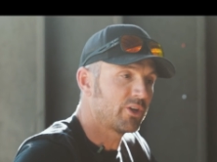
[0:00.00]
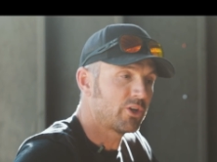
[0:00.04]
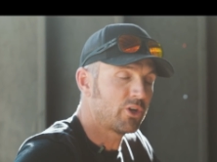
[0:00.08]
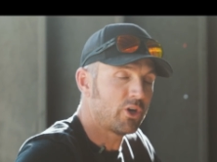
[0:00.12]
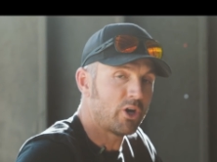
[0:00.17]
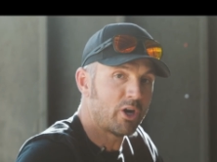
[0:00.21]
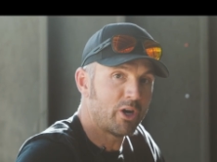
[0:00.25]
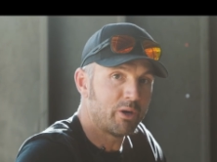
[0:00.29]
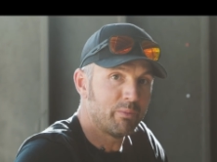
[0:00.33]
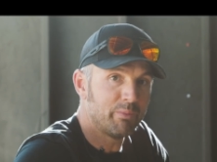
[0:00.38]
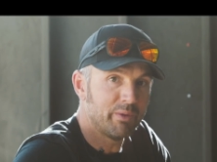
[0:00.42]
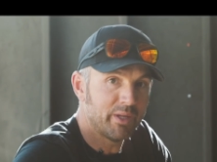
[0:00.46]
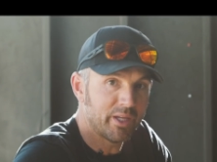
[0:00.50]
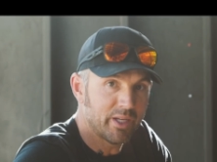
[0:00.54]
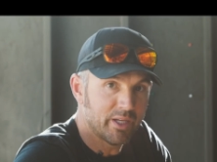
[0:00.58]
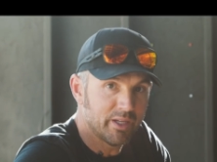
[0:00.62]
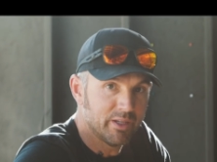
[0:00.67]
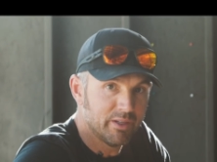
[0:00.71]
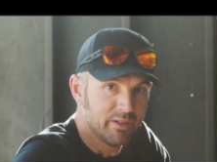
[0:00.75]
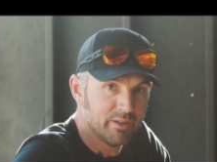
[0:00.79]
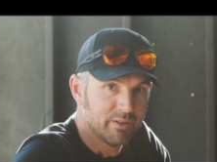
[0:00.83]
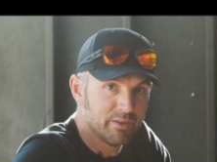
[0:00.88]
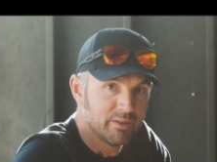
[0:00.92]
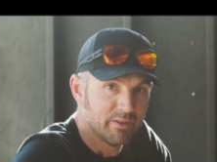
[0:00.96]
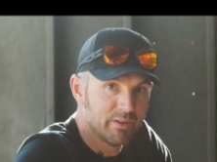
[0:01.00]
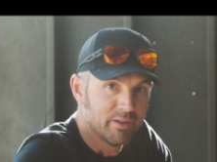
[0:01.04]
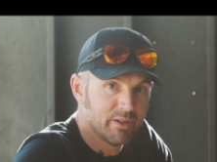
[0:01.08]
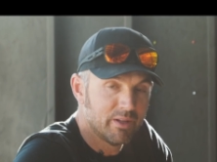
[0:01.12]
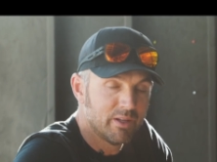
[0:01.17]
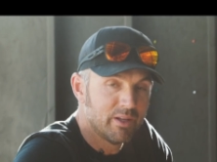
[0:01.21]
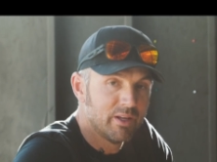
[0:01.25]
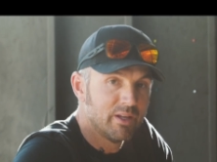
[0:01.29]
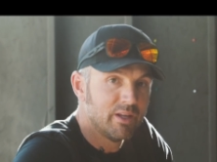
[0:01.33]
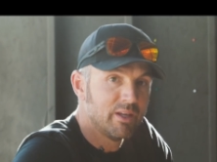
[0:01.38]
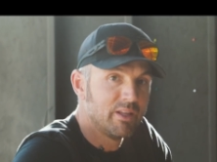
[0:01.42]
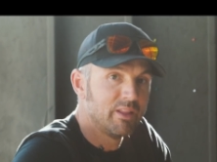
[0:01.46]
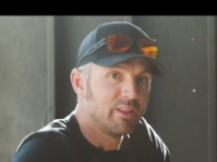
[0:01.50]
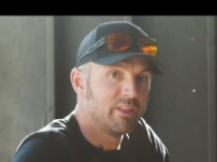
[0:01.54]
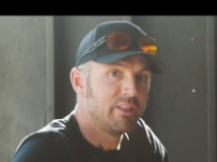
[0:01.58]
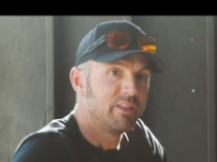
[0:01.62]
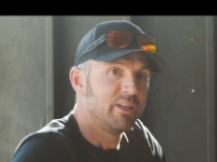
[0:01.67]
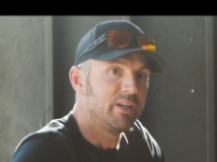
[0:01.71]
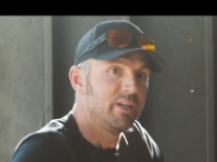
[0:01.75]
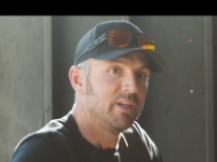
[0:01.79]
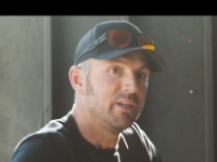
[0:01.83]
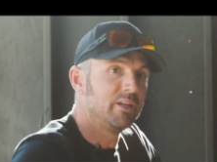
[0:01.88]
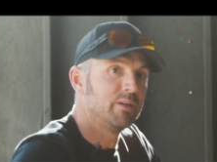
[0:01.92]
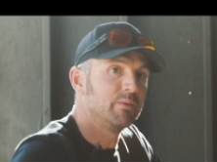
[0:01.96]
a carbine
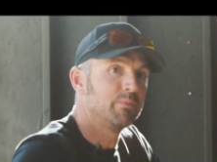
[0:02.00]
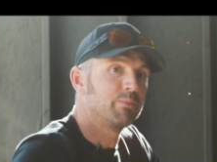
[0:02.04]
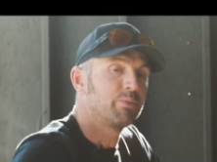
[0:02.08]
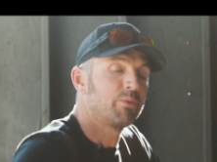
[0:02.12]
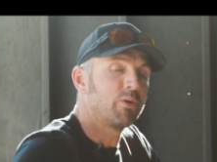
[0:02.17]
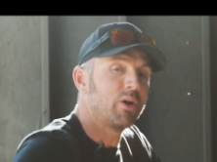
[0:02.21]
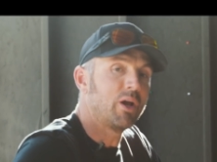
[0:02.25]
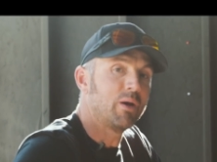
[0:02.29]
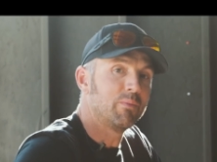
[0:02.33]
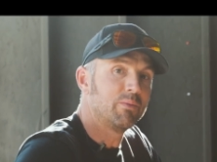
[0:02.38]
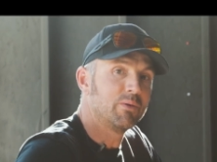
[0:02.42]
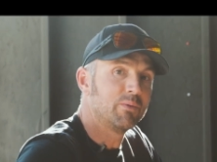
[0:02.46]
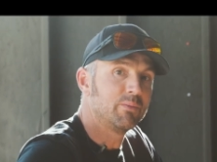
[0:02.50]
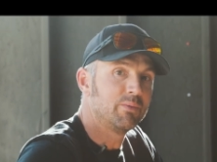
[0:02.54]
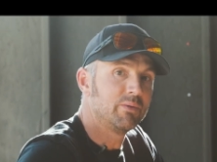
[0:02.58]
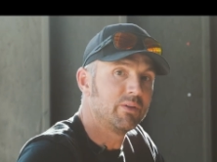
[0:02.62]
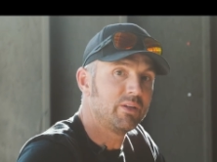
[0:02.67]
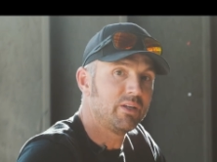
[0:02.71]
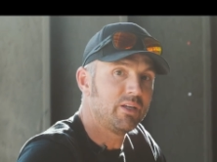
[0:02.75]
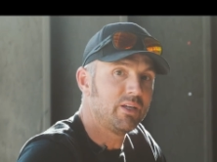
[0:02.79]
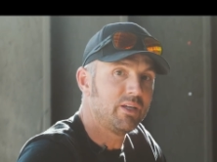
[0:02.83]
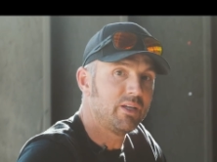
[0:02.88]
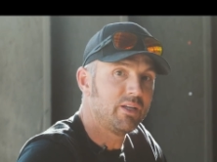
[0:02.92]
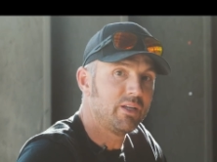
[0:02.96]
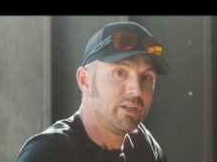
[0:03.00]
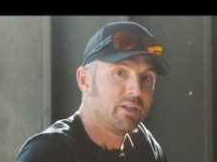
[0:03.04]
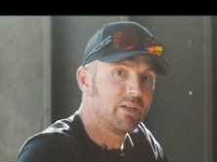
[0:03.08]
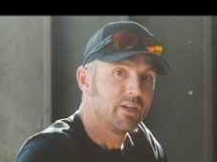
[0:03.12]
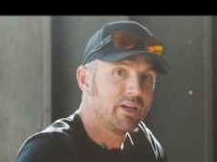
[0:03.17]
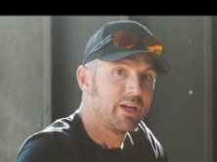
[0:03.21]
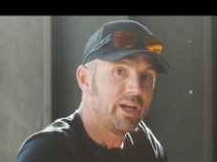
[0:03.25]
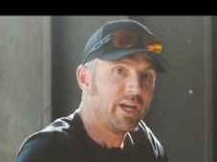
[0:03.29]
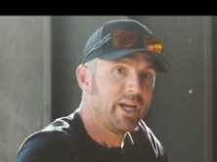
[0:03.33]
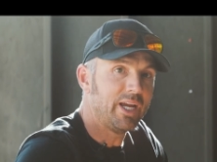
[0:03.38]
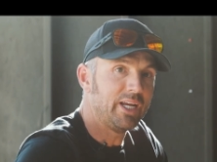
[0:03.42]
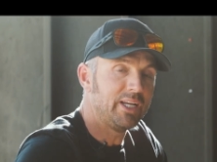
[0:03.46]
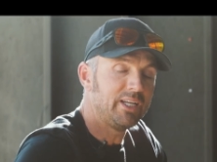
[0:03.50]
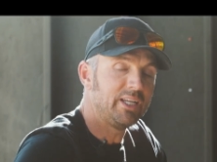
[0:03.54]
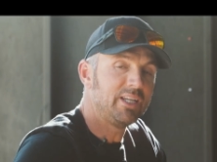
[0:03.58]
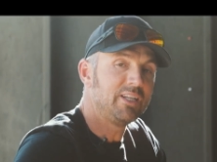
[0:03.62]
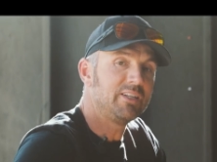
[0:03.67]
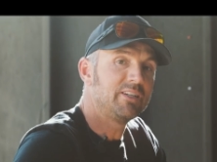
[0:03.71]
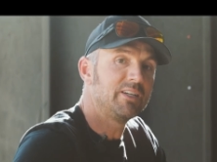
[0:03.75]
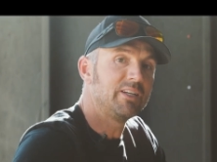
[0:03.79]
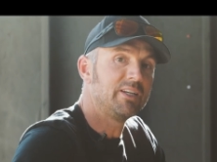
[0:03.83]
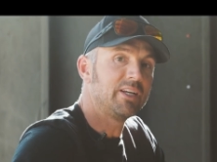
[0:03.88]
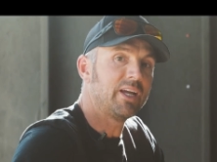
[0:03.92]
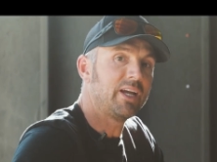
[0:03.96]
than probably 80
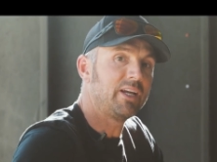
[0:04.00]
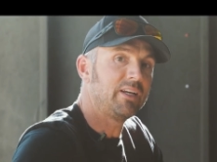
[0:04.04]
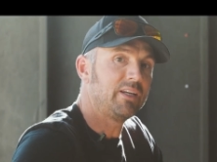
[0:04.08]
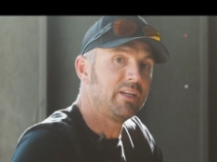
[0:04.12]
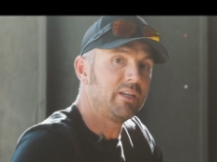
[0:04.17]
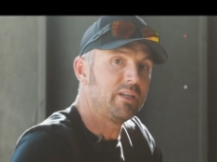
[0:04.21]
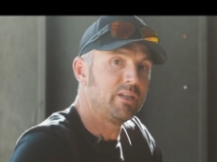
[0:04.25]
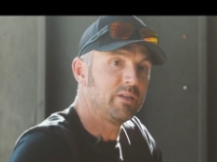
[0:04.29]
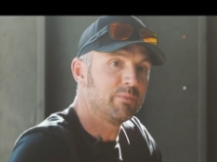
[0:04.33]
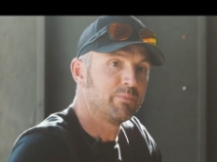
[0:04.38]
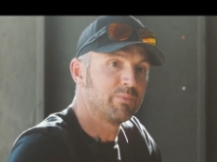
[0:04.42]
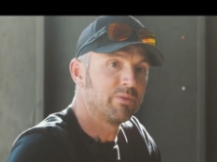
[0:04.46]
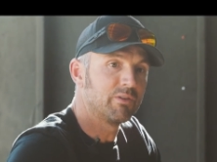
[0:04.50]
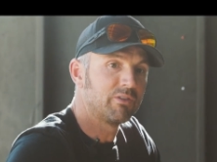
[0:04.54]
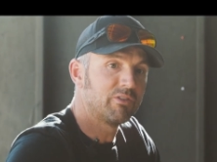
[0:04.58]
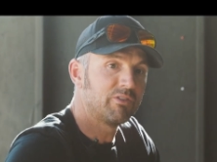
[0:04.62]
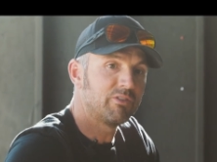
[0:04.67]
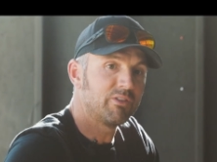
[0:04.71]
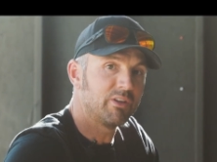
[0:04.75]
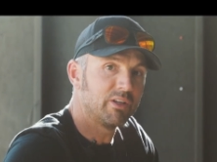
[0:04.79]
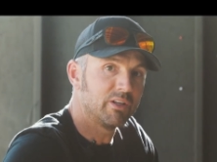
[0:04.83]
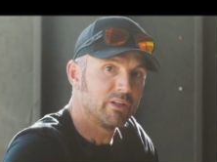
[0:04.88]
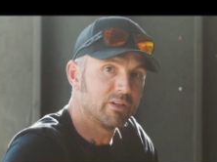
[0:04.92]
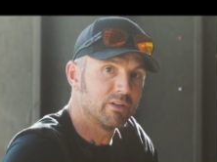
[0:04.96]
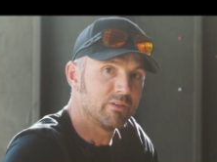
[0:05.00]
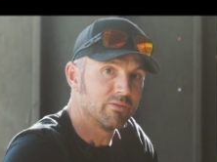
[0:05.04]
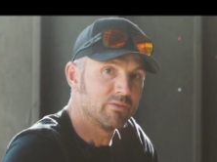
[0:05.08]
to 90%